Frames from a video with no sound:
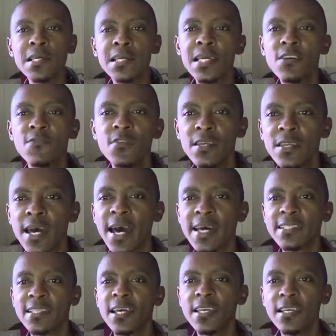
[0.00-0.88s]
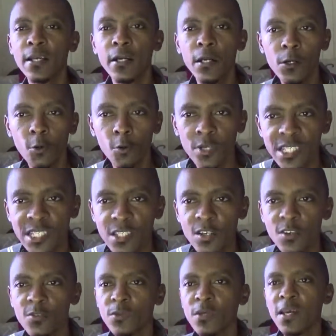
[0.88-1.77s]
Even as I close
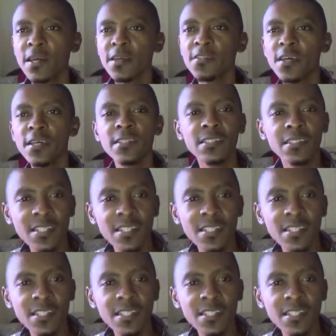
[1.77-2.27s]
out this